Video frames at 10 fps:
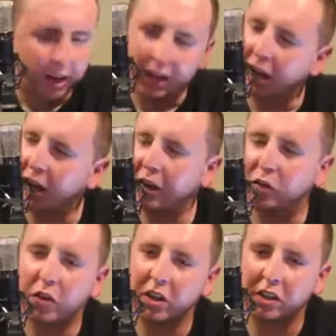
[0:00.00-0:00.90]
Yeah,
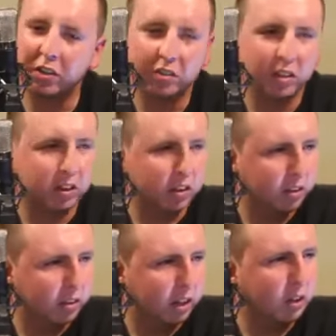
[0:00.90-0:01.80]
man. Big up
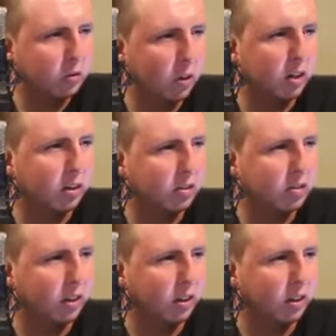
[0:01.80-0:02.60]
Alfie. Yeah, man.